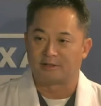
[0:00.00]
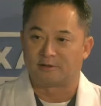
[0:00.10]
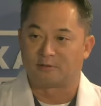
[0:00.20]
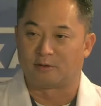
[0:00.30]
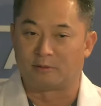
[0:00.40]

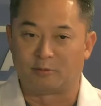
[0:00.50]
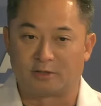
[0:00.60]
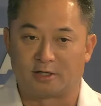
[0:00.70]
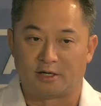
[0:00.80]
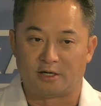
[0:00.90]
what we
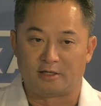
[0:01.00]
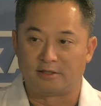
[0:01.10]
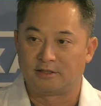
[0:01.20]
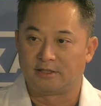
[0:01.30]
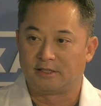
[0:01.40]
would call
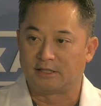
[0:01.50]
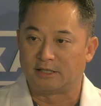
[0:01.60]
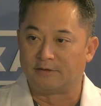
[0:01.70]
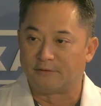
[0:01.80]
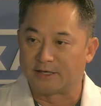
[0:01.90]

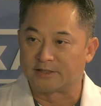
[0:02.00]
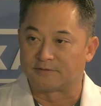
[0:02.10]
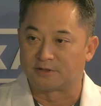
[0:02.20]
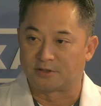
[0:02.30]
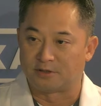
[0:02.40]

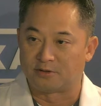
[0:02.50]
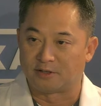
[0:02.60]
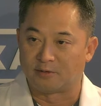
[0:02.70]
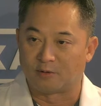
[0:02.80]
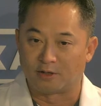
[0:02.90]
invasive
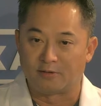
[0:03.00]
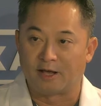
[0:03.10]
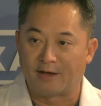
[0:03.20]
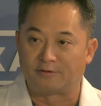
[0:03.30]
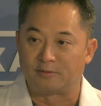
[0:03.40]
surgery, where you
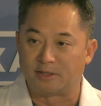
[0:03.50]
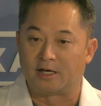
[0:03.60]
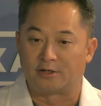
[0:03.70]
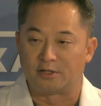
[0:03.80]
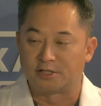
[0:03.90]
have to be
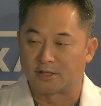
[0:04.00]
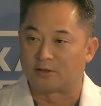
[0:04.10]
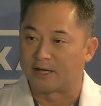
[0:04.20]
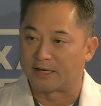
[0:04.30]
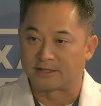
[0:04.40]
under
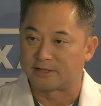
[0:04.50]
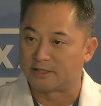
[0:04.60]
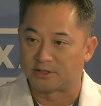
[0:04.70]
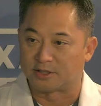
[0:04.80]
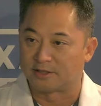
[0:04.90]
general
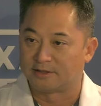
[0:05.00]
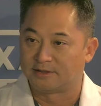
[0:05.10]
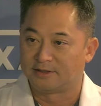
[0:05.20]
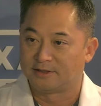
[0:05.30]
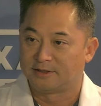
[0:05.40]
anesthesia.
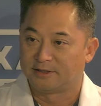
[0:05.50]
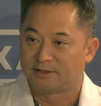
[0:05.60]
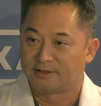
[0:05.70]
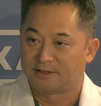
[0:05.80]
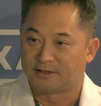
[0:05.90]

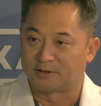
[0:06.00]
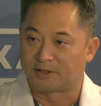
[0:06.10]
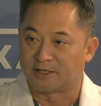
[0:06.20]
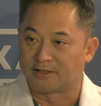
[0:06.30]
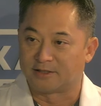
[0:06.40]

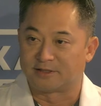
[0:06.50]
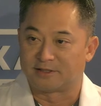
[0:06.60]
Okay, we